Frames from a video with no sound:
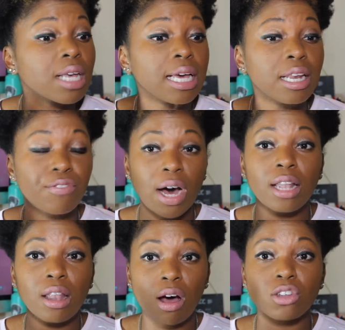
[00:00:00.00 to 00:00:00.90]
and if I
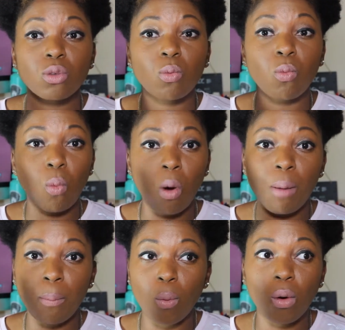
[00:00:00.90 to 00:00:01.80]
lost
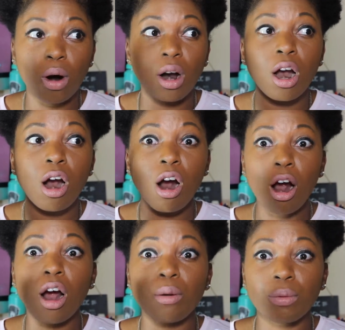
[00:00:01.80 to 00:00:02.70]
one more
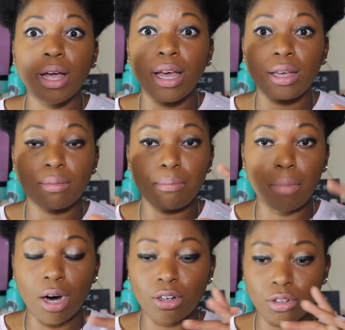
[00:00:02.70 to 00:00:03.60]
heart rate
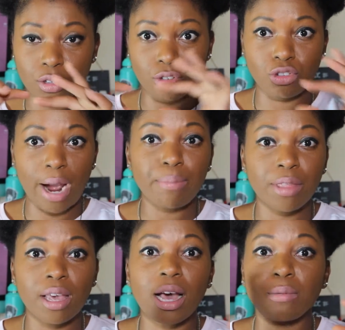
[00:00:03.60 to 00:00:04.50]
monitor strap
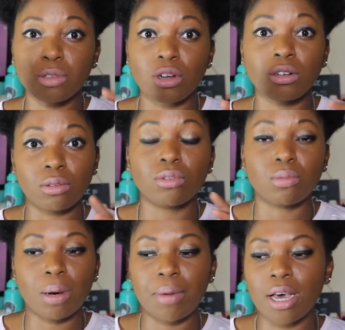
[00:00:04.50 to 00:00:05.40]
thing, I was gonna lose
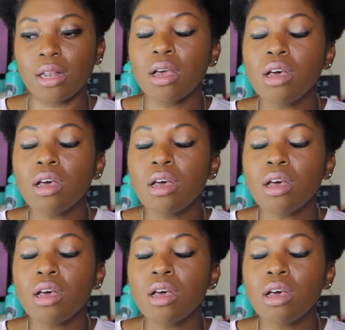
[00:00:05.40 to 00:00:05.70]
my mind.